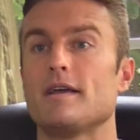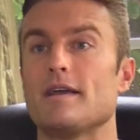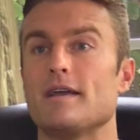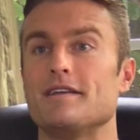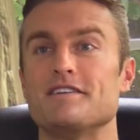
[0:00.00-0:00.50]

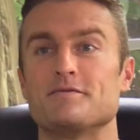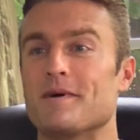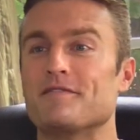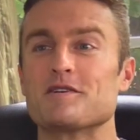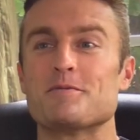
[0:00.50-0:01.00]
And he's
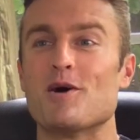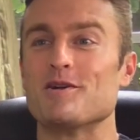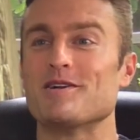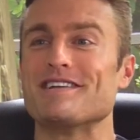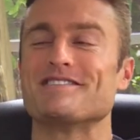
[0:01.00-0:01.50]
my first
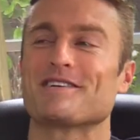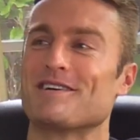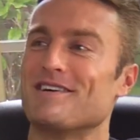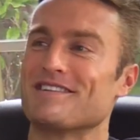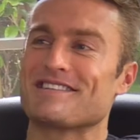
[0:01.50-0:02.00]
partner. He took
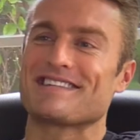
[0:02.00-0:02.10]
it on his